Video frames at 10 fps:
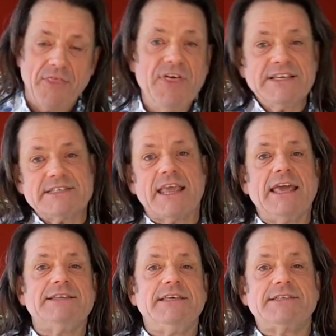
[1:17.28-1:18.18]
This
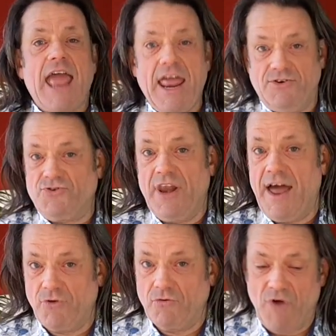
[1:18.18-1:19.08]
is his
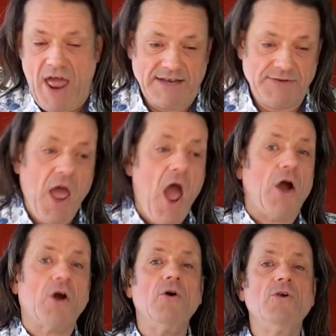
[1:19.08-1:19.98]
entry-level red,
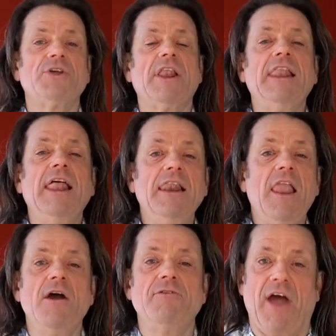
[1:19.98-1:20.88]
called
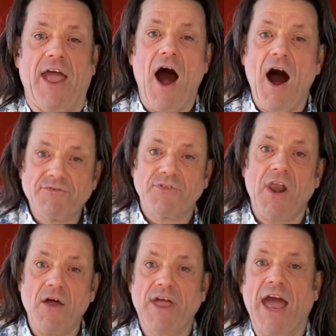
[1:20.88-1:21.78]
Lillové after the
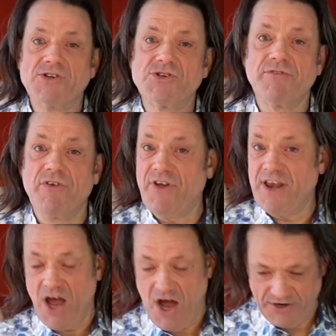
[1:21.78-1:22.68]
location of the
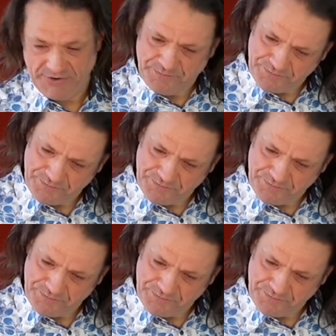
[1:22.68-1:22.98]
vineyard.